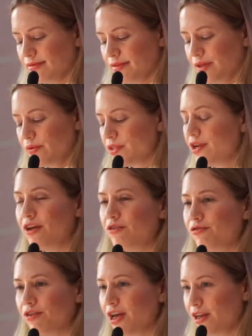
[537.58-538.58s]
He was not
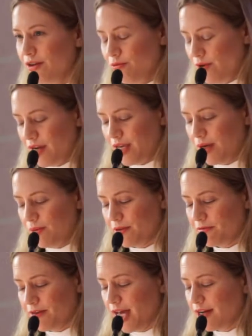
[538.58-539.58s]
afraid of what he
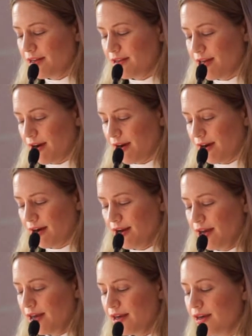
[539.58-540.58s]
would find there.
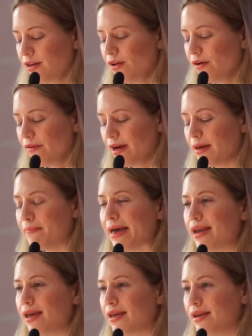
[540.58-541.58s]
He had already
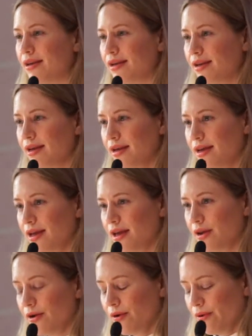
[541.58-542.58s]
met it
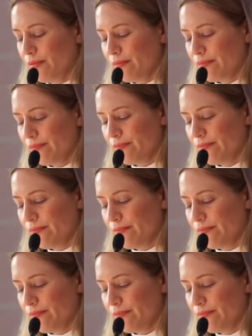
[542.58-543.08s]
at home.